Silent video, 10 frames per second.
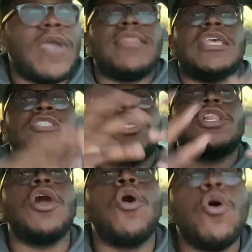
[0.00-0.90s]
have these
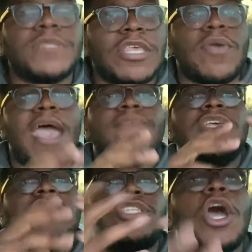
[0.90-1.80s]
globes, and you have
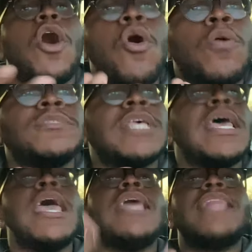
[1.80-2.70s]
these domes
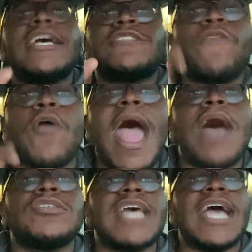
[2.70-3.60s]
that's for
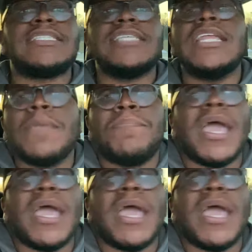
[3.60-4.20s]
outside seating.